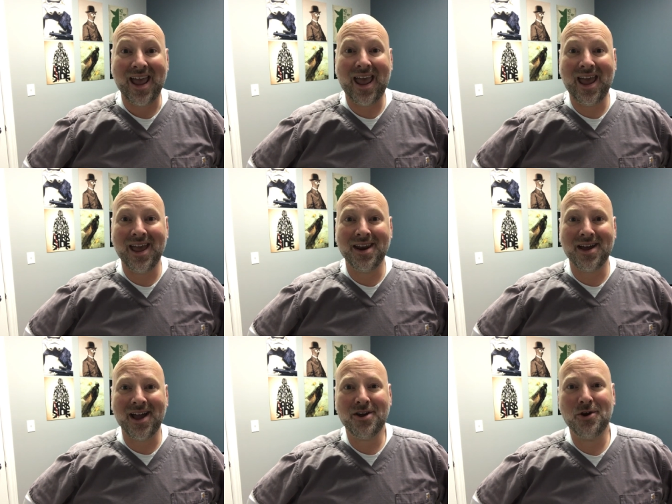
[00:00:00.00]

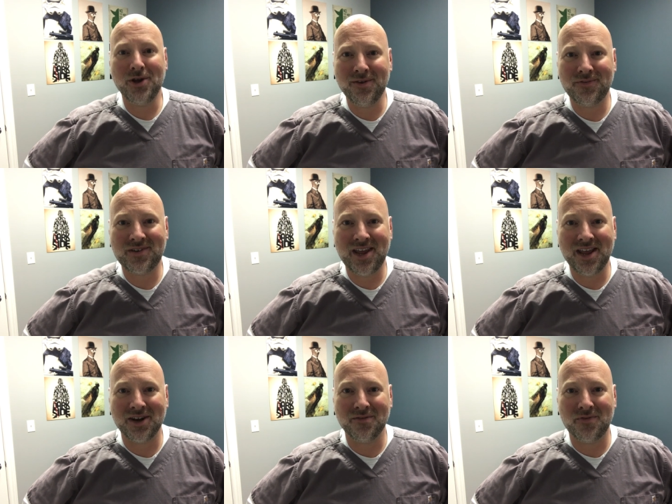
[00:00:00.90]
And I could have
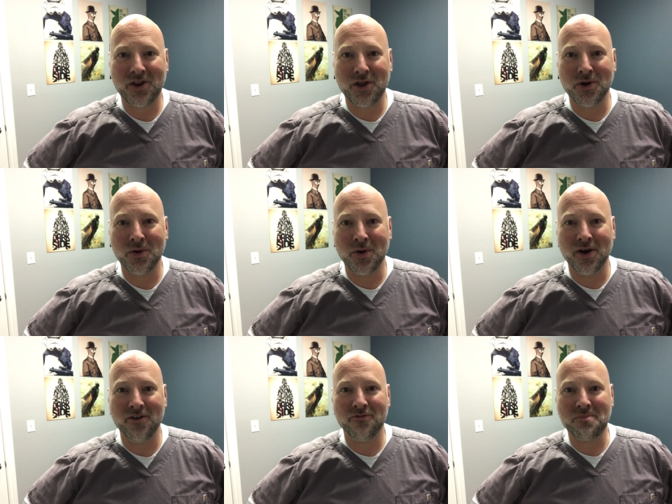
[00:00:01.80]
taken a video
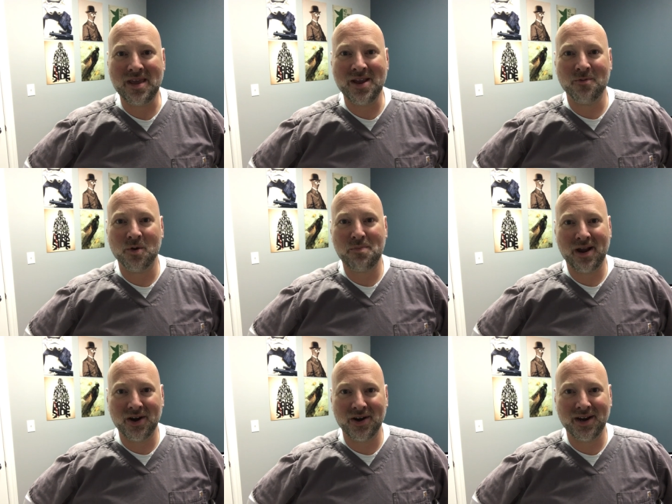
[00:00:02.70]
of me
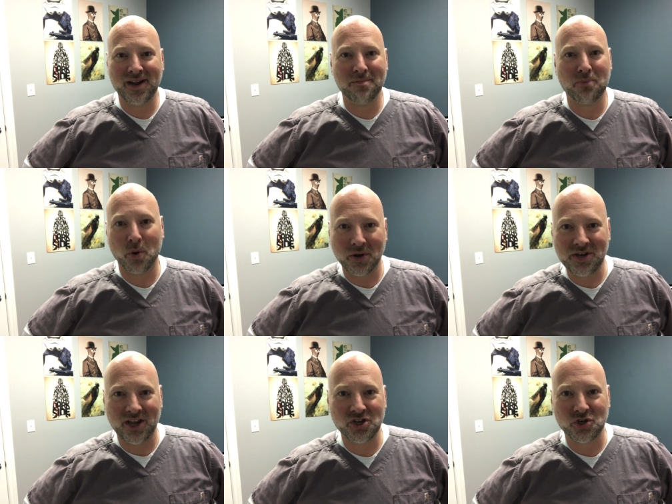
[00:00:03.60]
repairing a
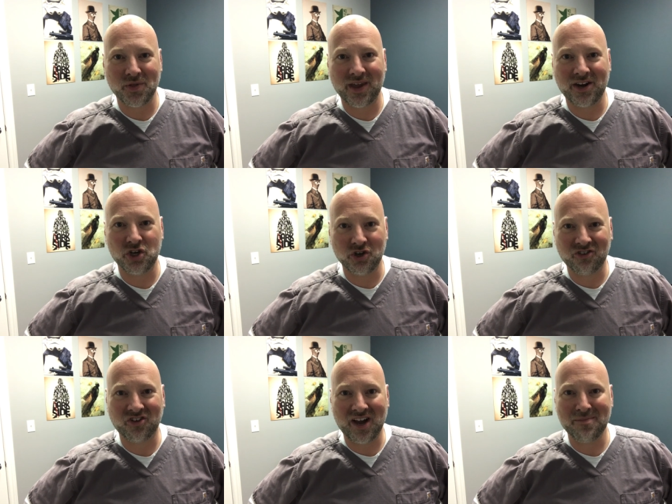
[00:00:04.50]
broken denture that had
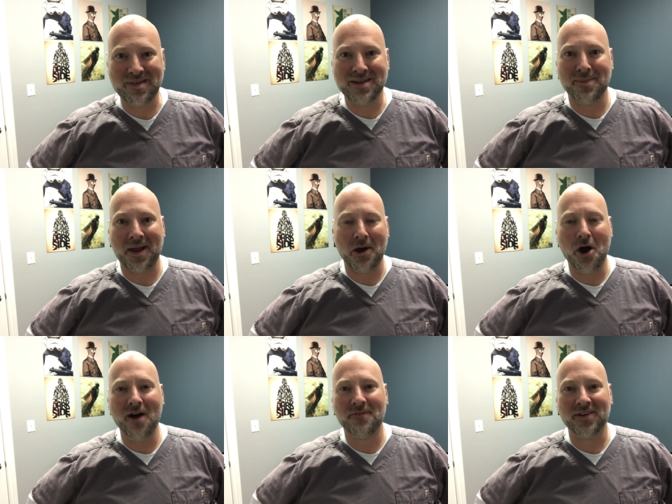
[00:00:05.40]
just come into my
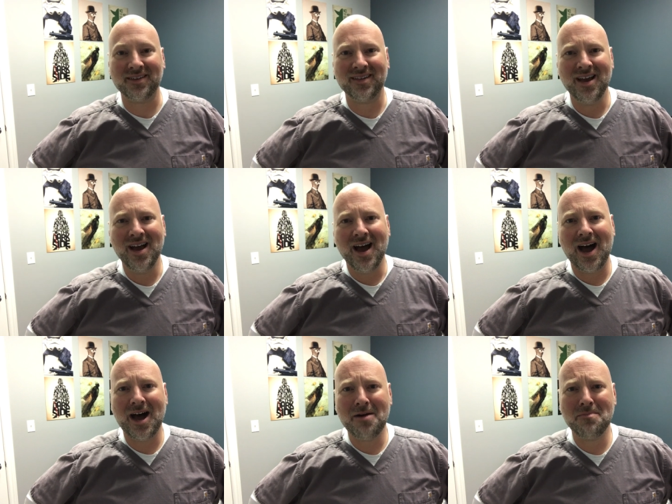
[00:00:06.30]
office,
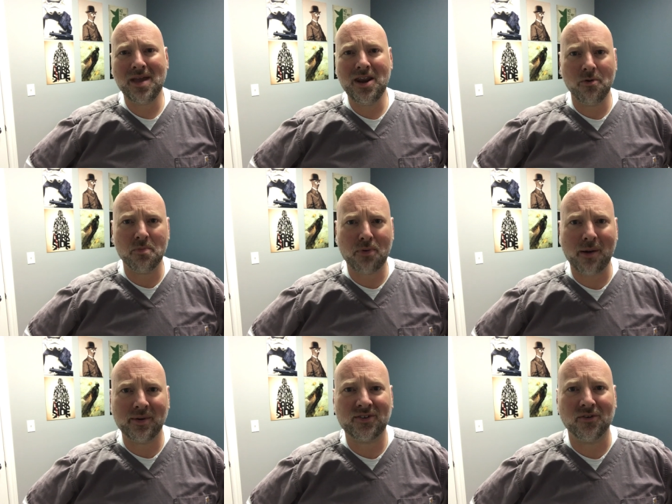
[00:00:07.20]
and it would
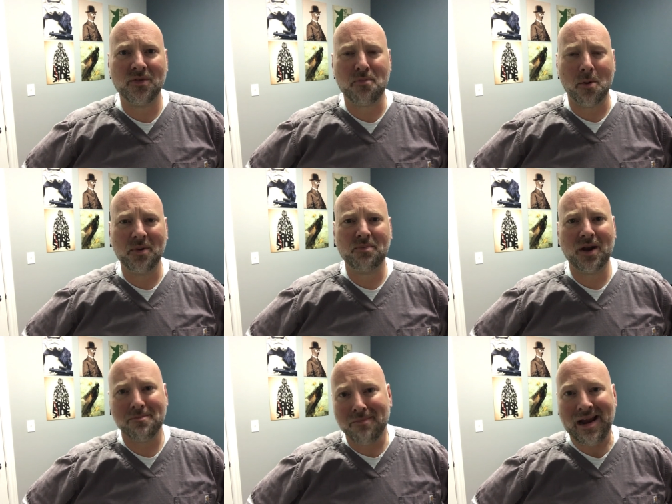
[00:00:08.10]
probably serve the purpose,
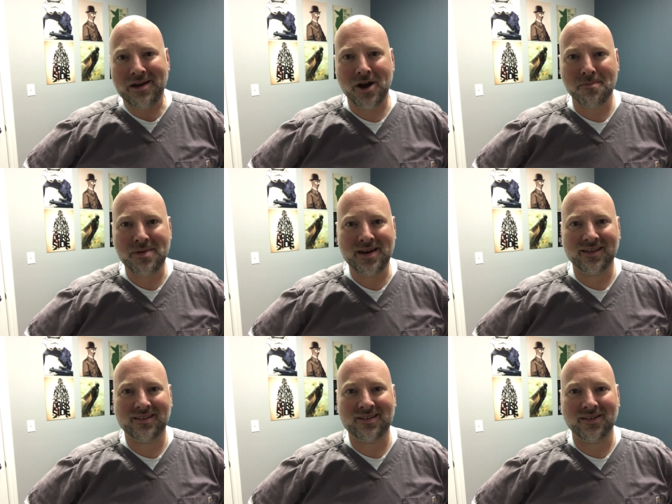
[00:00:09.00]
but it might not be
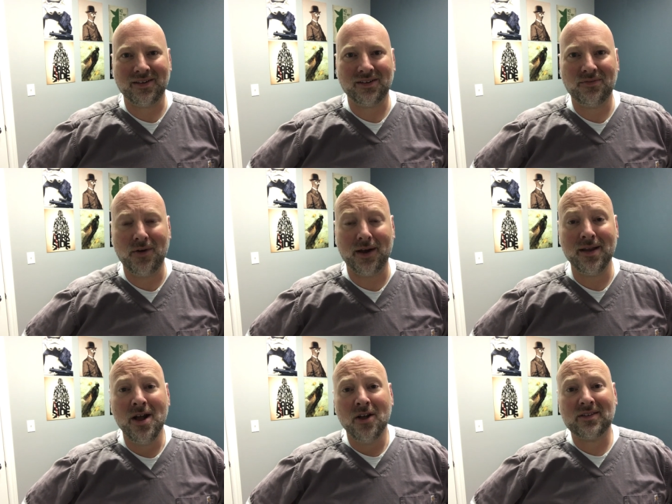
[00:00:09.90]
necessarily as fun.